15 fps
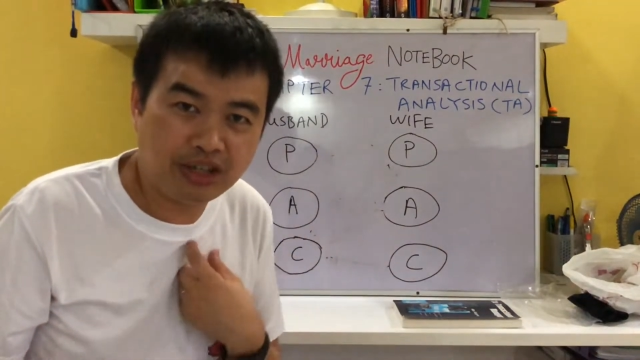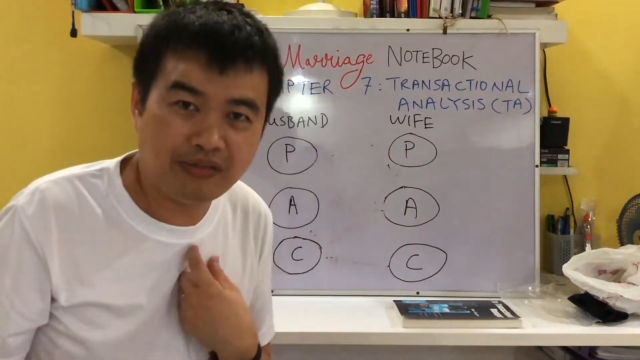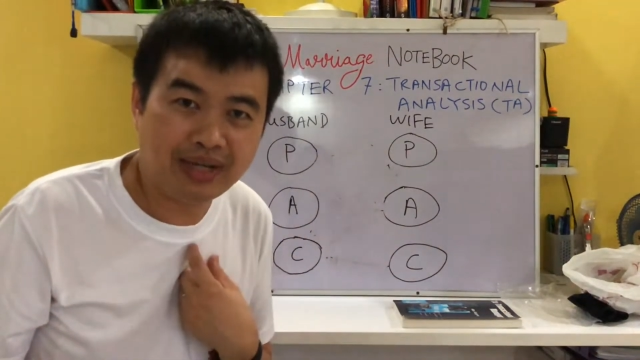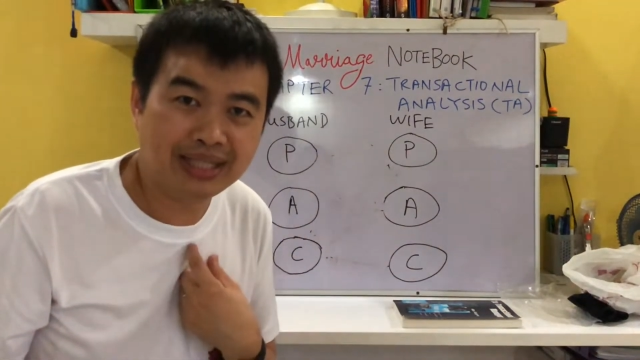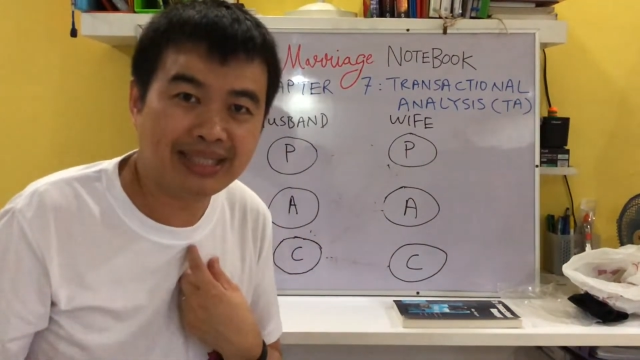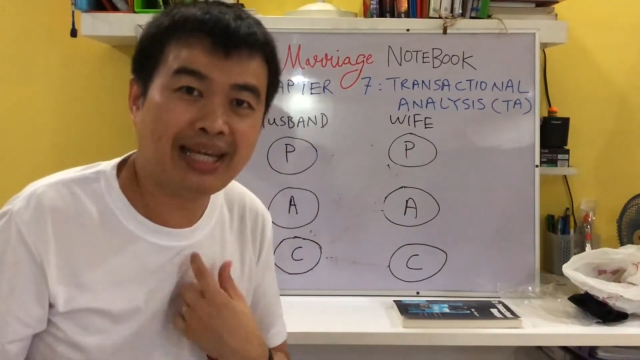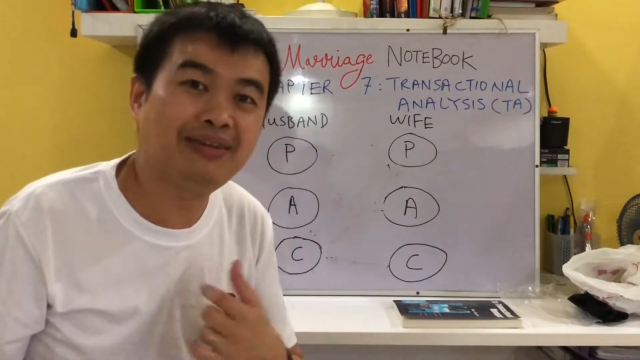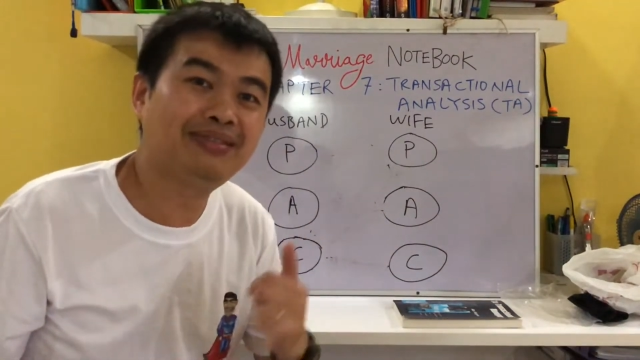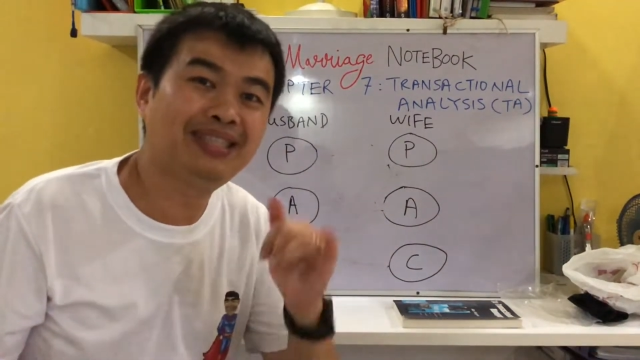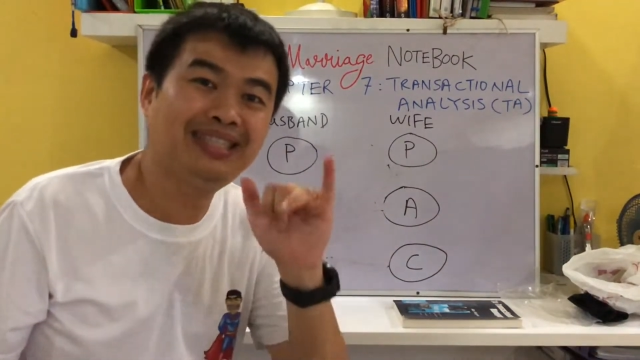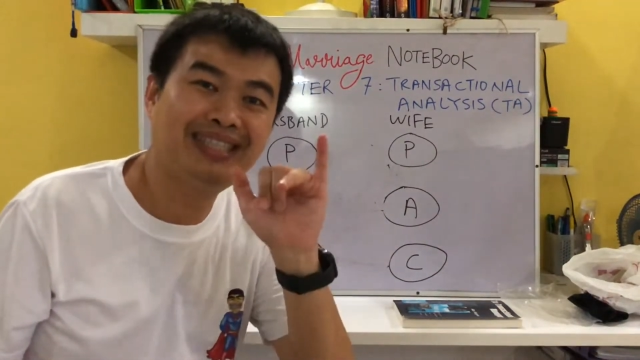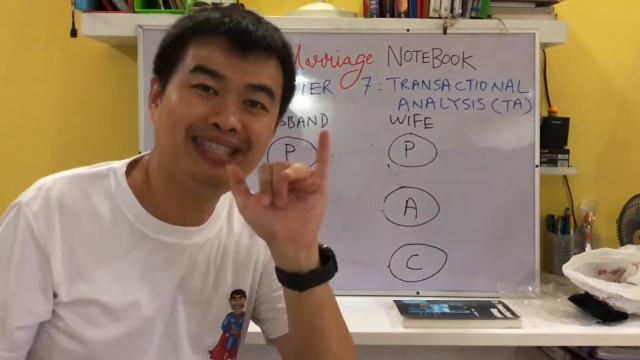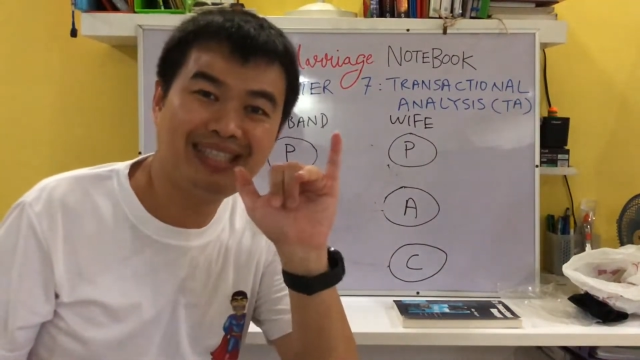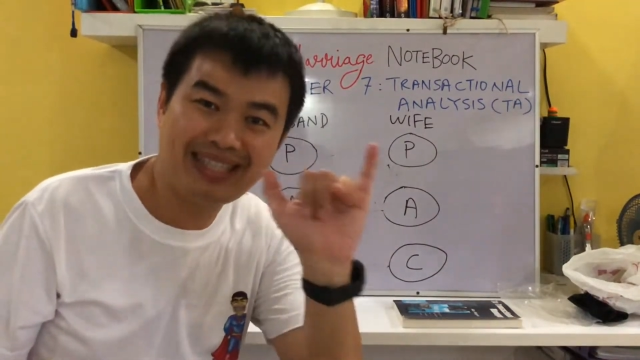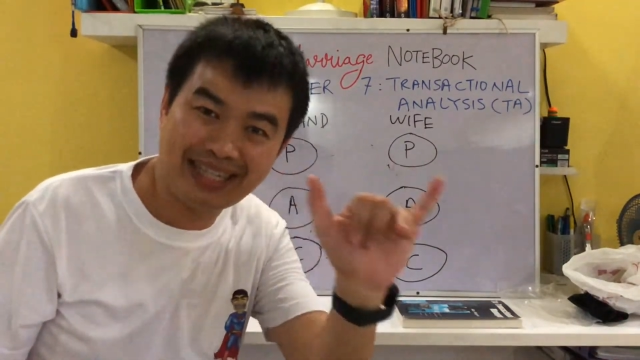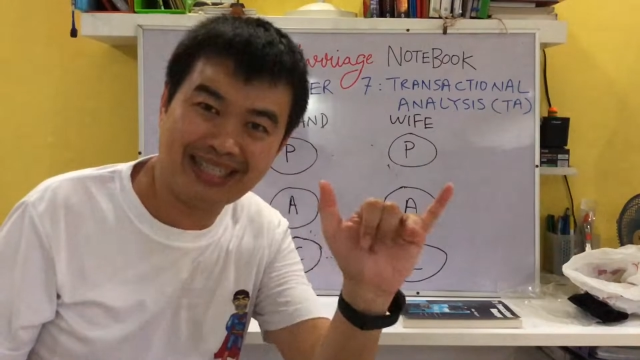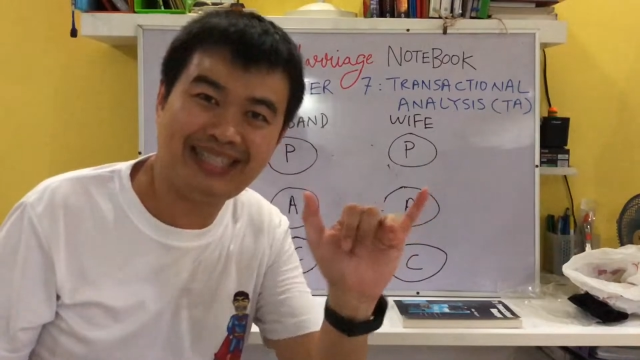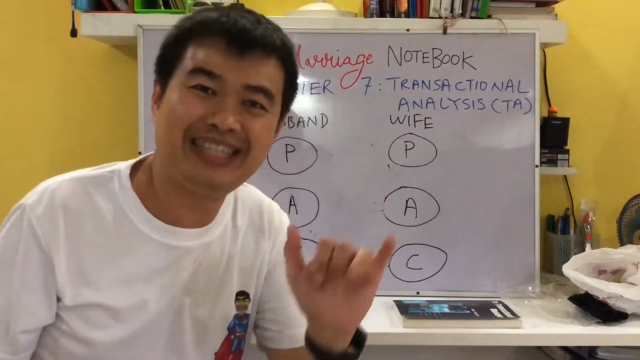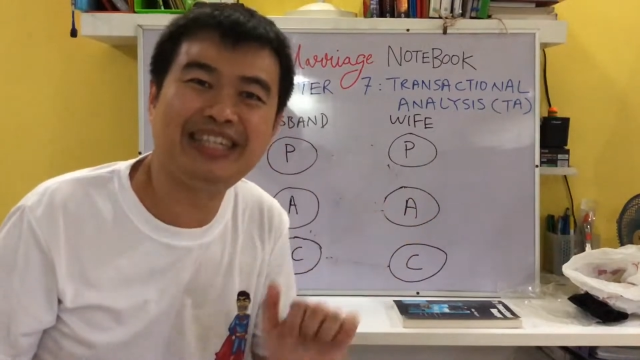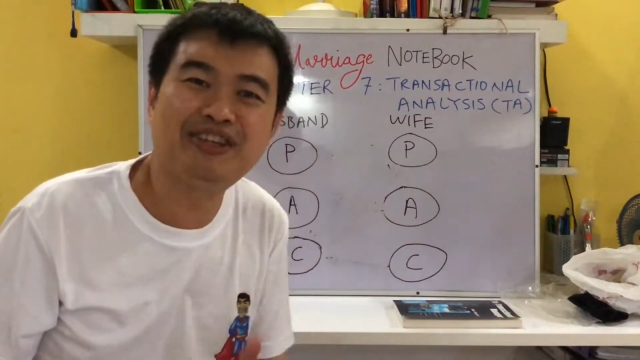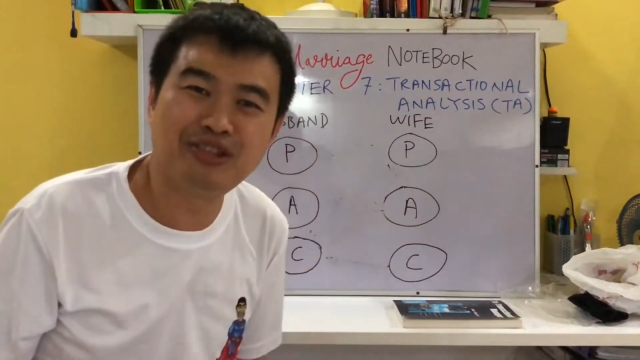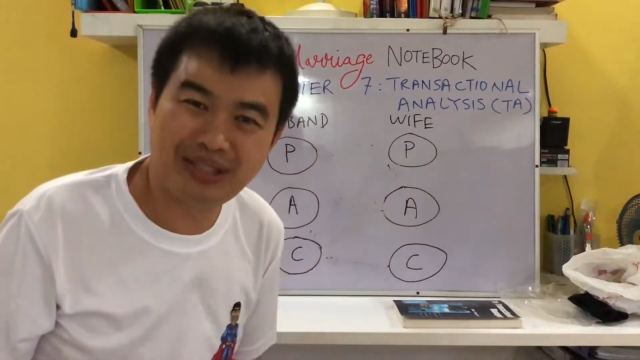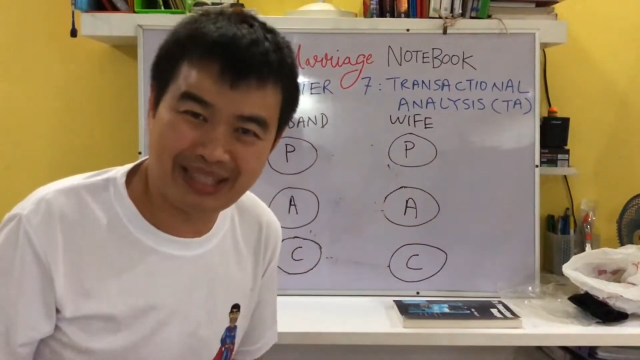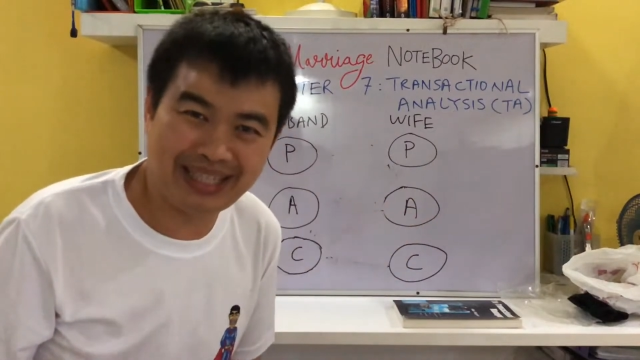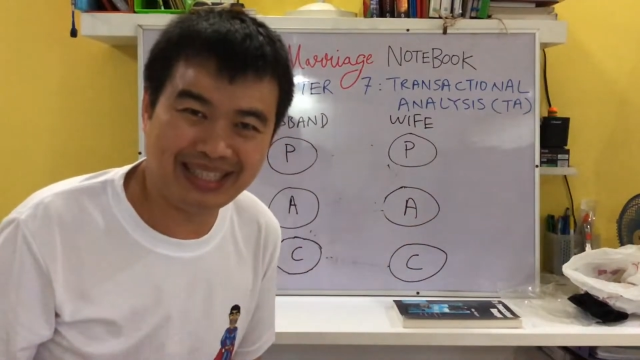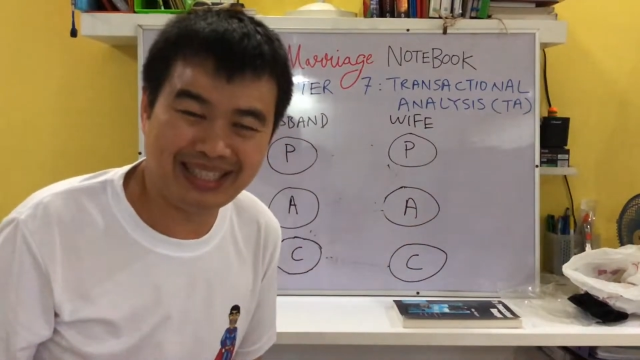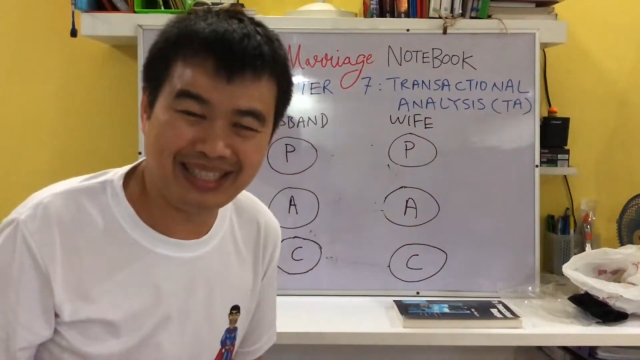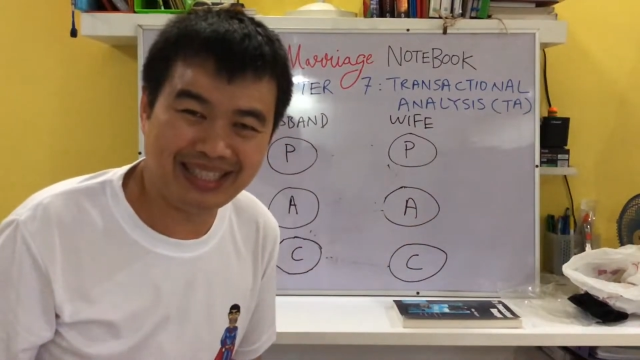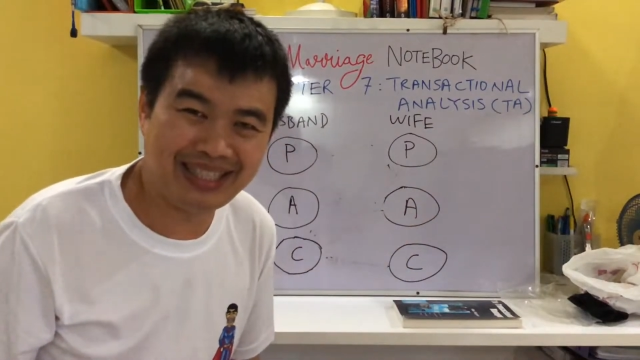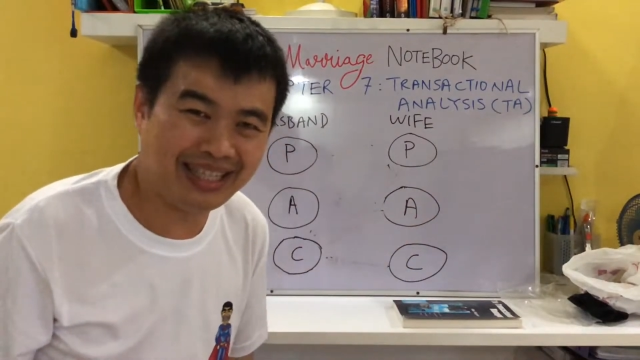of us have 6 ego
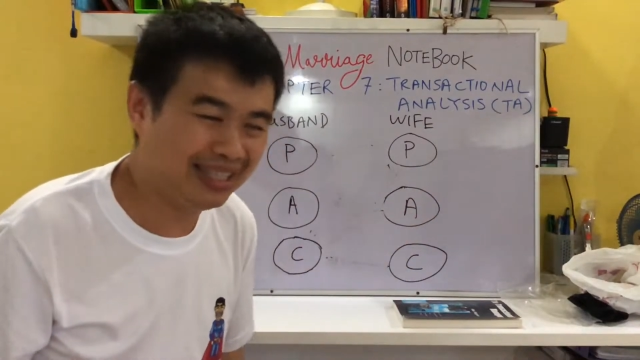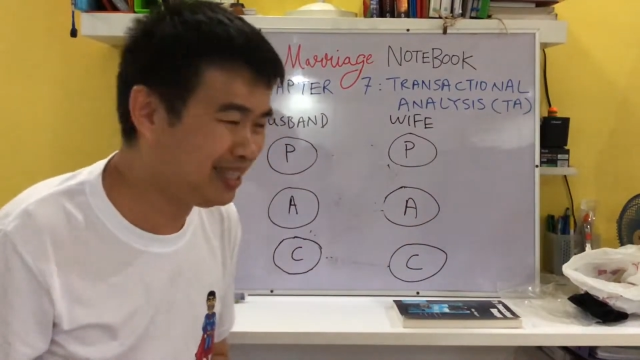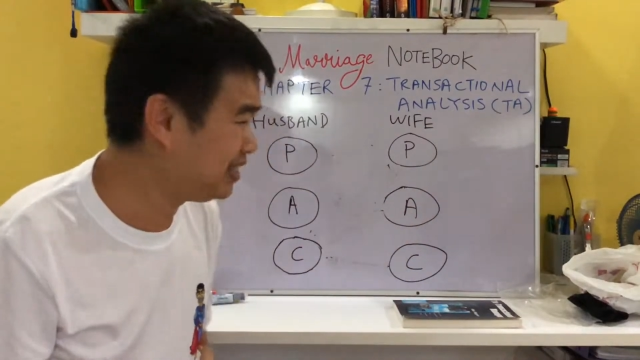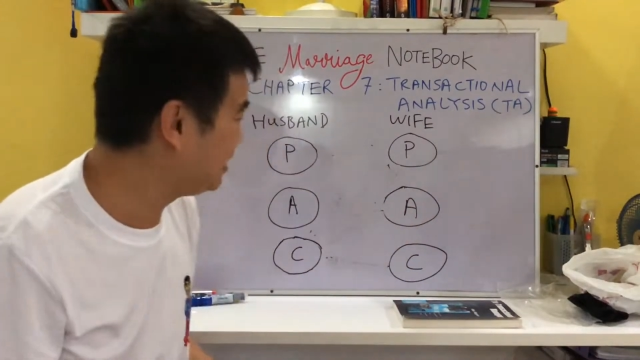states instead.